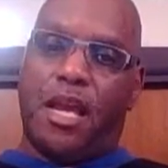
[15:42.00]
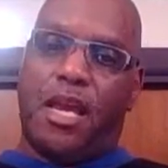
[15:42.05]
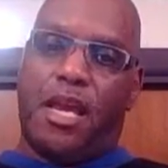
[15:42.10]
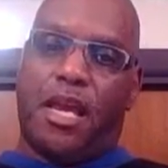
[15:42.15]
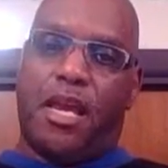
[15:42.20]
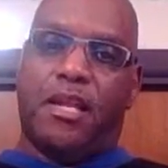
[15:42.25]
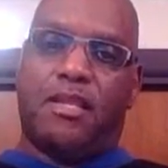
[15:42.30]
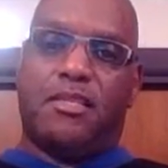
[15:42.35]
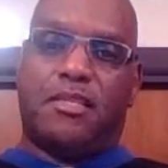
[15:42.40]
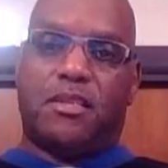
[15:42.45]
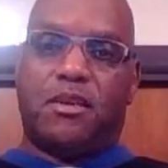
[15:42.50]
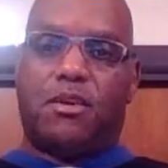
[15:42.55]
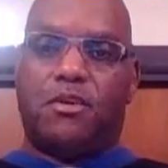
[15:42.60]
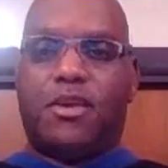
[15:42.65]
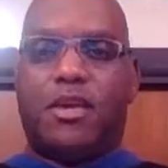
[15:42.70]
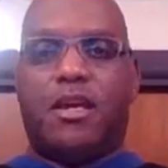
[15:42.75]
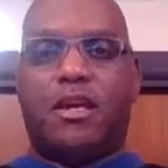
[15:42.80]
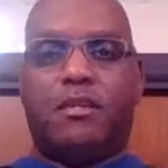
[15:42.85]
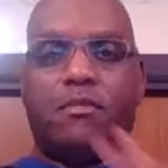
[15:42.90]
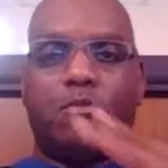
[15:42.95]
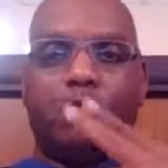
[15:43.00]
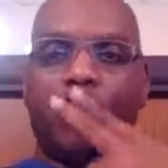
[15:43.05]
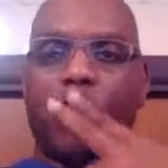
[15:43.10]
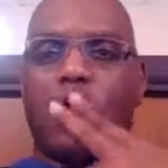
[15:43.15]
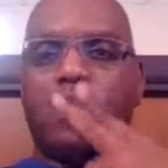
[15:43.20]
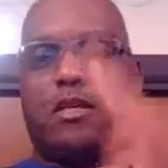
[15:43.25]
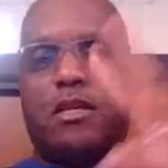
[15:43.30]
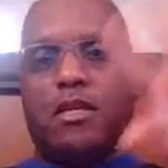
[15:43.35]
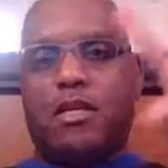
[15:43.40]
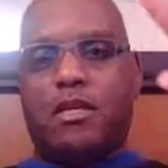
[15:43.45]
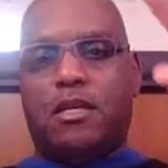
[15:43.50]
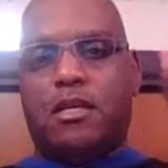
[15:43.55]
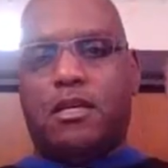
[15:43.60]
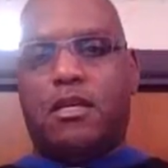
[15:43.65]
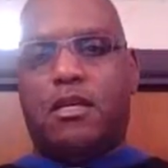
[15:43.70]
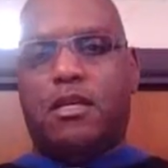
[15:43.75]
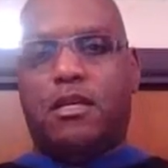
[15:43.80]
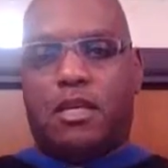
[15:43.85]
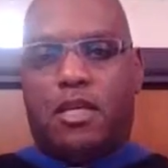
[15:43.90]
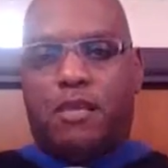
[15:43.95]
And until then,
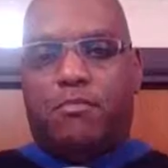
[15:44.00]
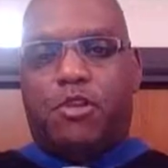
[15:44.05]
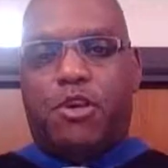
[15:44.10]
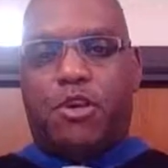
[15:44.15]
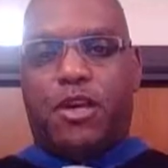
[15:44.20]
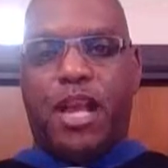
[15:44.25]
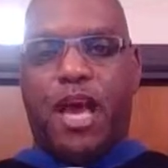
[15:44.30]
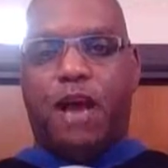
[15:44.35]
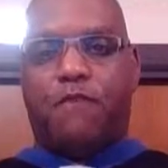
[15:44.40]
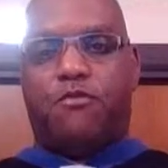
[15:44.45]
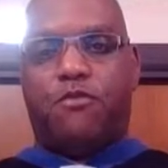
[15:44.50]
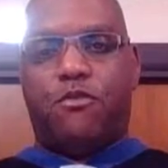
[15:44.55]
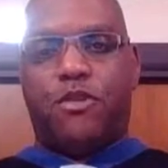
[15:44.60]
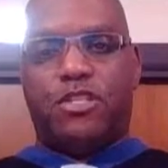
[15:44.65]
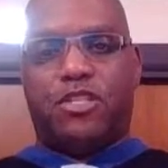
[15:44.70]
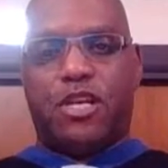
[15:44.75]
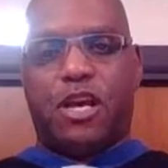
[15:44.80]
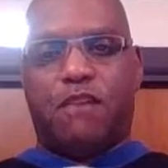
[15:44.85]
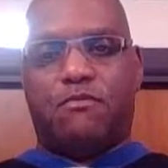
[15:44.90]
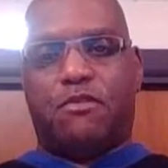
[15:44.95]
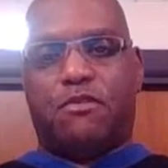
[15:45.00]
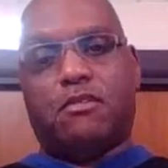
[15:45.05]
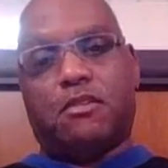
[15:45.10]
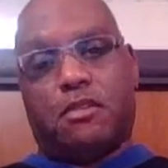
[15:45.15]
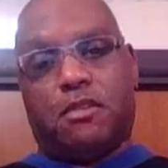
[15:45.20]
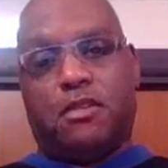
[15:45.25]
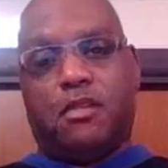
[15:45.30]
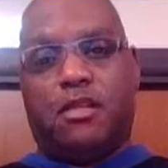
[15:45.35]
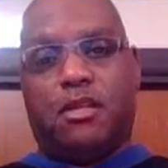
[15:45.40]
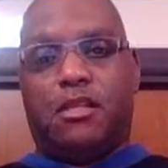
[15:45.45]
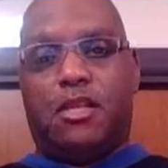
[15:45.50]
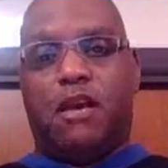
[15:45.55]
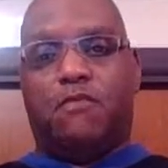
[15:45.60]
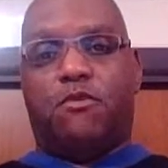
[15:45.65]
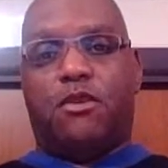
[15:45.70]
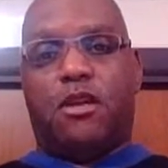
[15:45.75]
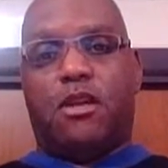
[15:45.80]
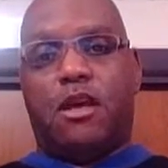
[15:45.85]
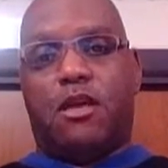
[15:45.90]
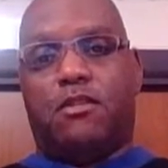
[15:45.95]
keep looking out for each other and love
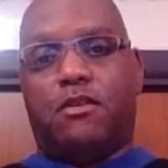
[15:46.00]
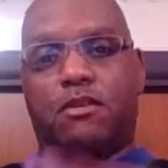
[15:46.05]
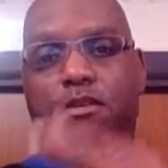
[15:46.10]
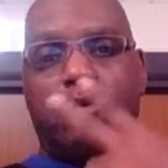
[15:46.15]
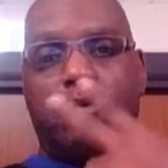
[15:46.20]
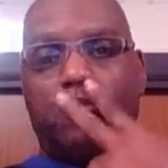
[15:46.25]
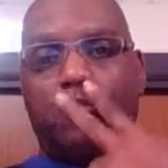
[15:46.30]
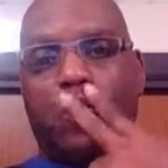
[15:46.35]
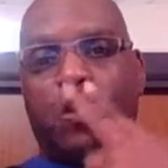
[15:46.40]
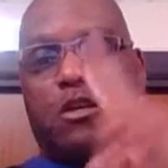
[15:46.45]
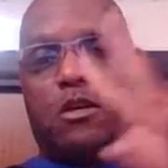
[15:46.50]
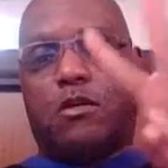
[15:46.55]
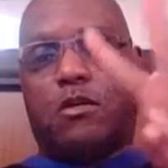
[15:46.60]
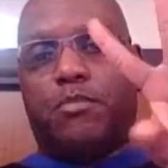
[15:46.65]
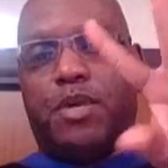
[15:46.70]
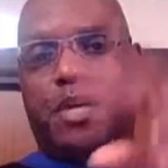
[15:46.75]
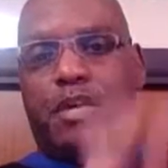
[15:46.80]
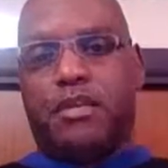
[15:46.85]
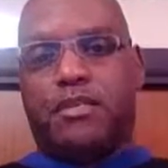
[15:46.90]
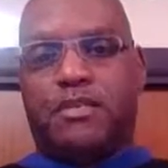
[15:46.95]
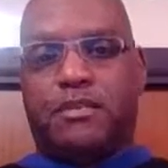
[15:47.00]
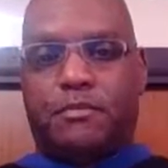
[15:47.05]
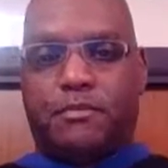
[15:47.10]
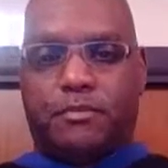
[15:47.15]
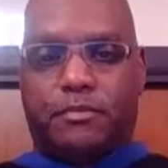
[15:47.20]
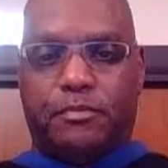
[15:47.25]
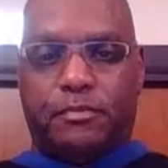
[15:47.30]
one another. Peace.